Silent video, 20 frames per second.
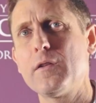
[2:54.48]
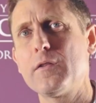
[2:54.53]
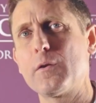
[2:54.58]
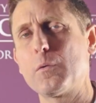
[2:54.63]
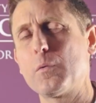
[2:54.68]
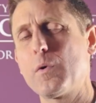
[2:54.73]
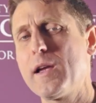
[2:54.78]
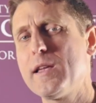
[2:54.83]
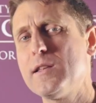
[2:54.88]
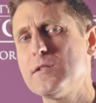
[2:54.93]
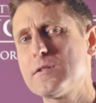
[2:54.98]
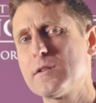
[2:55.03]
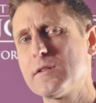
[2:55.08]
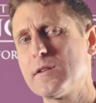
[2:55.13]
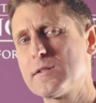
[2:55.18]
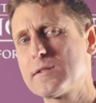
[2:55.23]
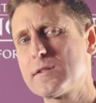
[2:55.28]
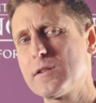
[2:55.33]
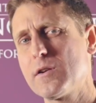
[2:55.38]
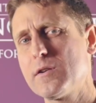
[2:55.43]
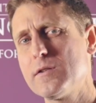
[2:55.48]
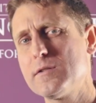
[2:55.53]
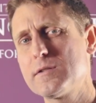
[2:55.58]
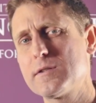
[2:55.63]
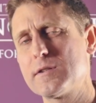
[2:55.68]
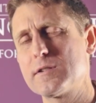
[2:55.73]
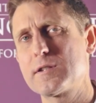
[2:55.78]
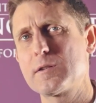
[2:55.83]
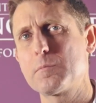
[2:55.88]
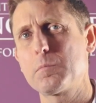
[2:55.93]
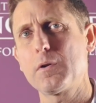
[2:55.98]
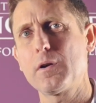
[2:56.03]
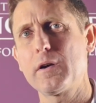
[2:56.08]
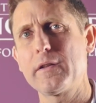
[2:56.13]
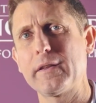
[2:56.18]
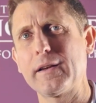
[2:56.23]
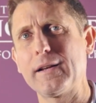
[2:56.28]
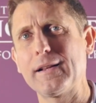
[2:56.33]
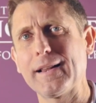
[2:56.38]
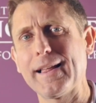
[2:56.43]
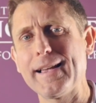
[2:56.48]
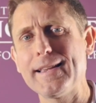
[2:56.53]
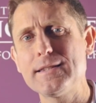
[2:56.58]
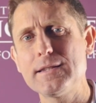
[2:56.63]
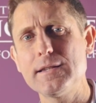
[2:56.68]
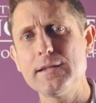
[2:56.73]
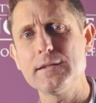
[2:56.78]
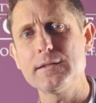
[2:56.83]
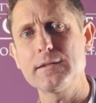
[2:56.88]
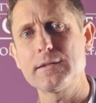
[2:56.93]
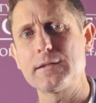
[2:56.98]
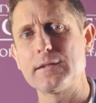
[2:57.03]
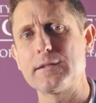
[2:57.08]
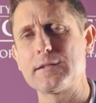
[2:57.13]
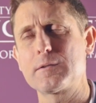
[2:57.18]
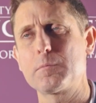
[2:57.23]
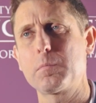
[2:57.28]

the rains and the snows that supply the glaciers that